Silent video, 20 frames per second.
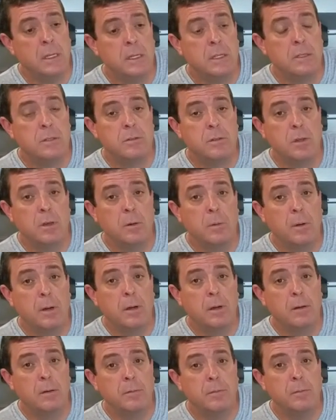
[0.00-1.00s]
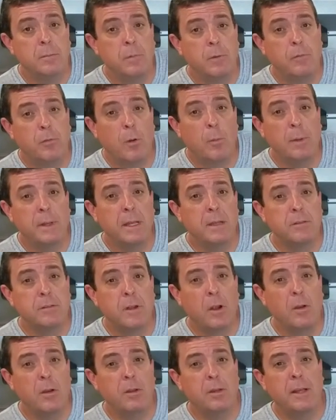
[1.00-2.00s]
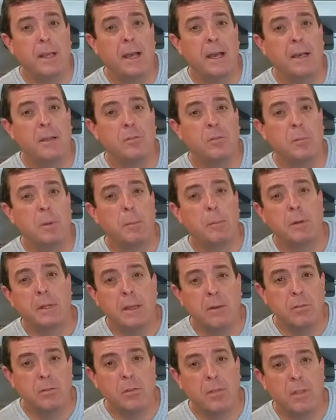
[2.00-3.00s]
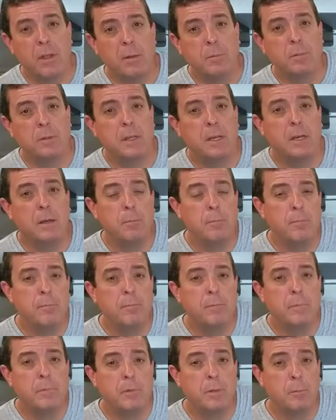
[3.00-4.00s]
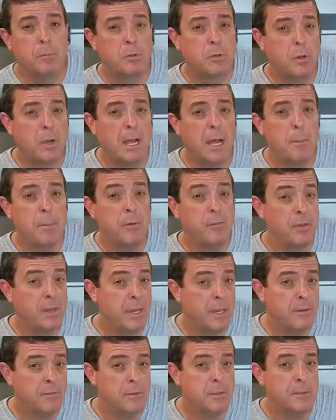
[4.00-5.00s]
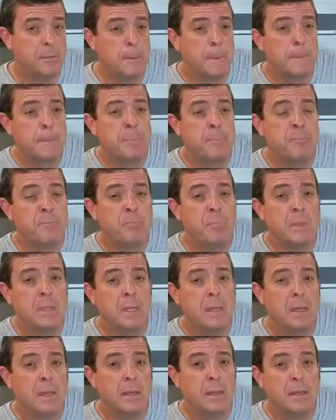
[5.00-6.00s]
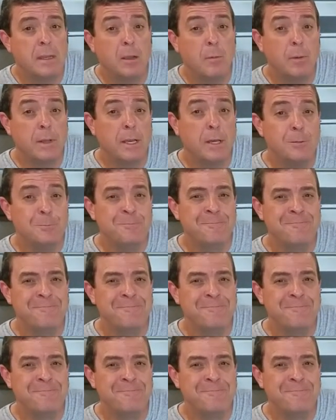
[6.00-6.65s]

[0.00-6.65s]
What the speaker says: So before we get started, you guys, remember to give us a thumbs up, subscribe if you haven't, and here we go.